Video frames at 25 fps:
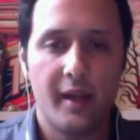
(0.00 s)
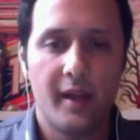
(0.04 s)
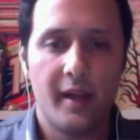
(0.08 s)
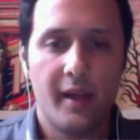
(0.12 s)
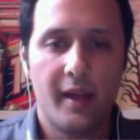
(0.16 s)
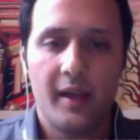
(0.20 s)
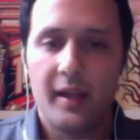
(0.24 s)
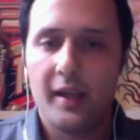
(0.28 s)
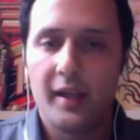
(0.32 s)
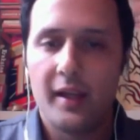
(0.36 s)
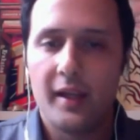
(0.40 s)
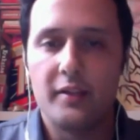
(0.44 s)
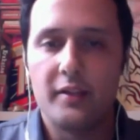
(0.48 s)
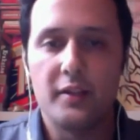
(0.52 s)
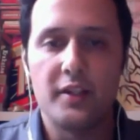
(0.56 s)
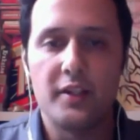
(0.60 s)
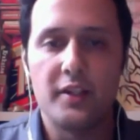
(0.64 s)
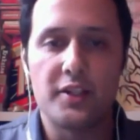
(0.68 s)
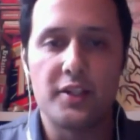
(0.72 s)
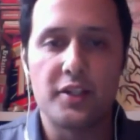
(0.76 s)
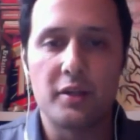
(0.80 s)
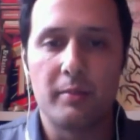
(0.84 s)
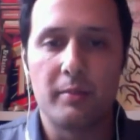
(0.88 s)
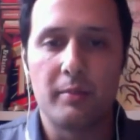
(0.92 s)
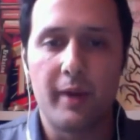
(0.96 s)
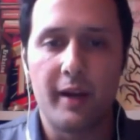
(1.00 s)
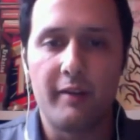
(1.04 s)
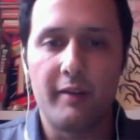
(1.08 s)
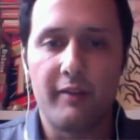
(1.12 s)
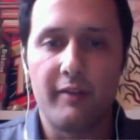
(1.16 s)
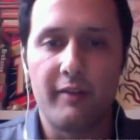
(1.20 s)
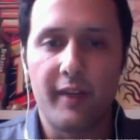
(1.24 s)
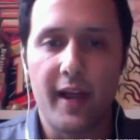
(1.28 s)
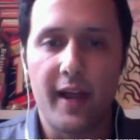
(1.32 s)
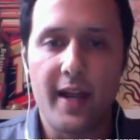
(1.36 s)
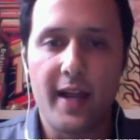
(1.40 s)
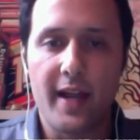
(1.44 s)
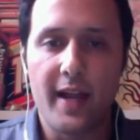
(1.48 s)
into digital
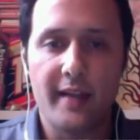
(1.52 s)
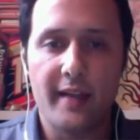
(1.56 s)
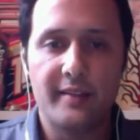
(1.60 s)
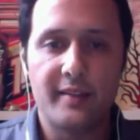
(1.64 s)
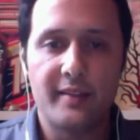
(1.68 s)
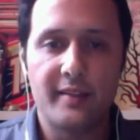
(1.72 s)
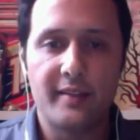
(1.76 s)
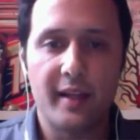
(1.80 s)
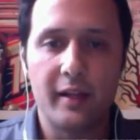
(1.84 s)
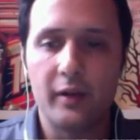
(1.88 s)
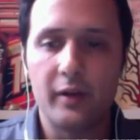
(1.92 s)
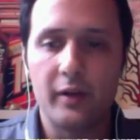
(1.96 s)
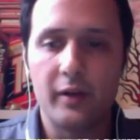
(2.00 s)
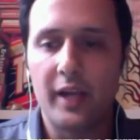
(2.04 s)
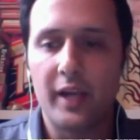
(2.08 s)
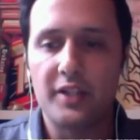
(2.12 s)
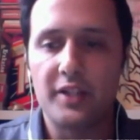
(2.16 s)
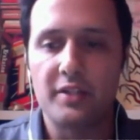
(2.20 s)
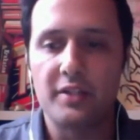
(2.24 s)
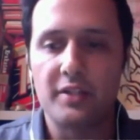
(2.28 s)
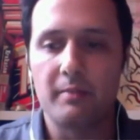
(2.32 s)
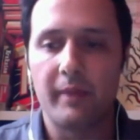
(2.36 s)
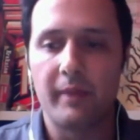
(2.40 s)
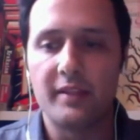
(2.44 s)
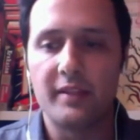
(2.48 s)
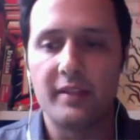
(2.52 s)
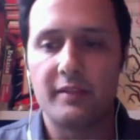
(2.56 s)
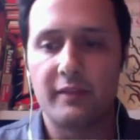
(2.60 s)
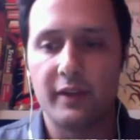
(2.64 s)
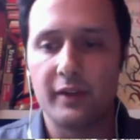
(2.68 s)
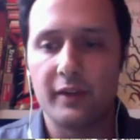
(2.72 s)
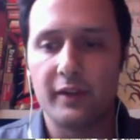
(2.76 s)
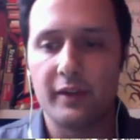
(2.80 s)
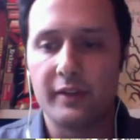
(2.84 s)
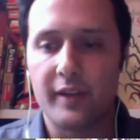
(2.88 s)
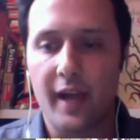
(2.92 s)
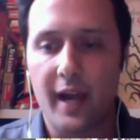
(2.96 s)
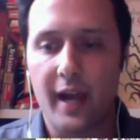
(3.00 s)
butterfly nets and
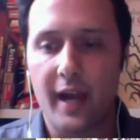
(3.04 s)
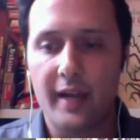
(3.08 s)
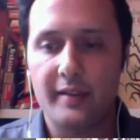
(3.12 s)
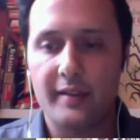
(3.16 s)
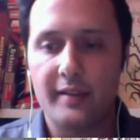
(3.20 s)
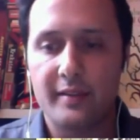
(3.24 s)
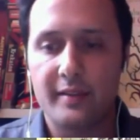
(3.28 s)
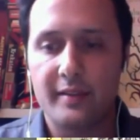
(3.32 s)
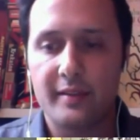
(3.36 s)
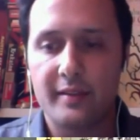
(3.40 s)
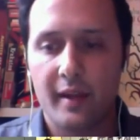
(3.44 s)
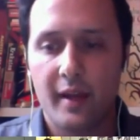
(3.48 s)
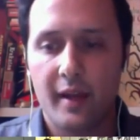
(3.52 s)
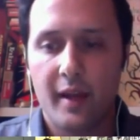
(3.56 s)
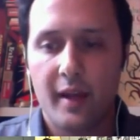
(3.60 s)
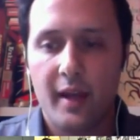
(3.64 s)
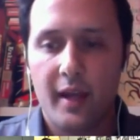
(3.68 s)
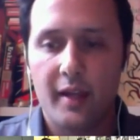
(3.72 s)
location-based field guides.